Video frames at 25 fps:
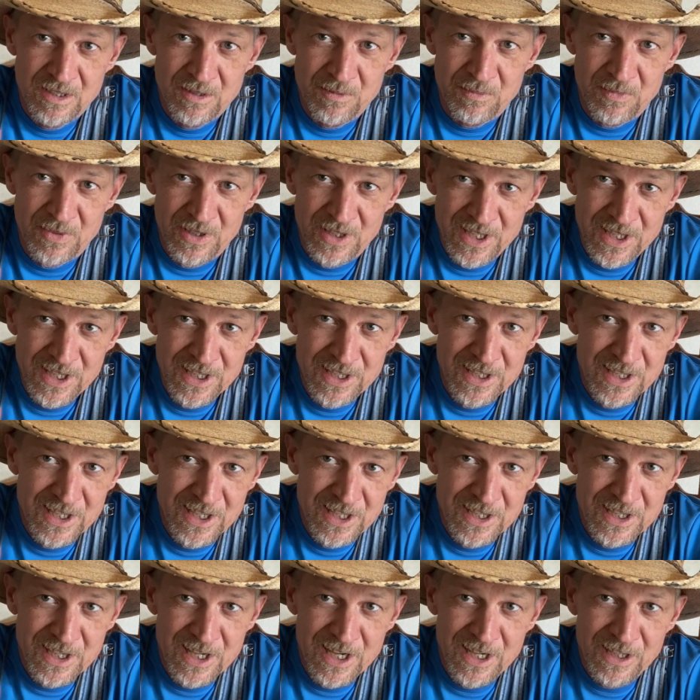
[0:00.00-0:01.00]
But it
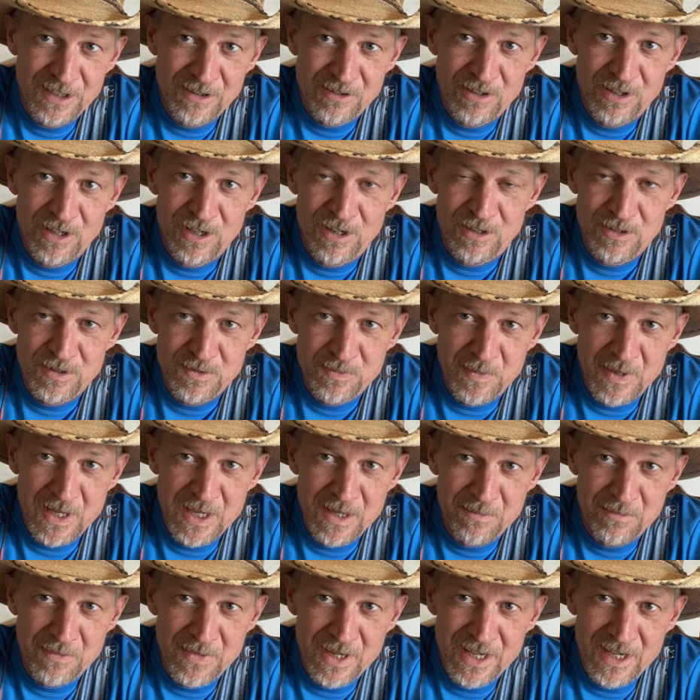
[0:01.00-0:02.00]
did not cross
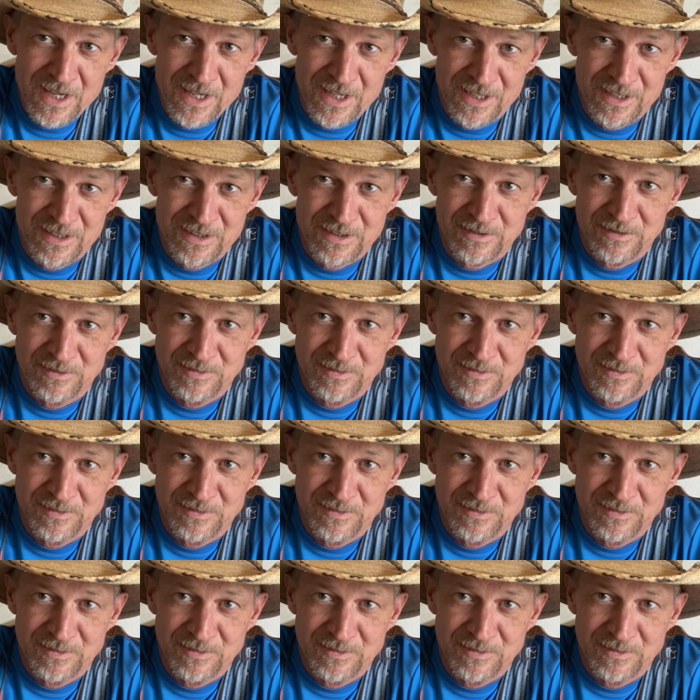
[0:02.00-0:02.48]
my mind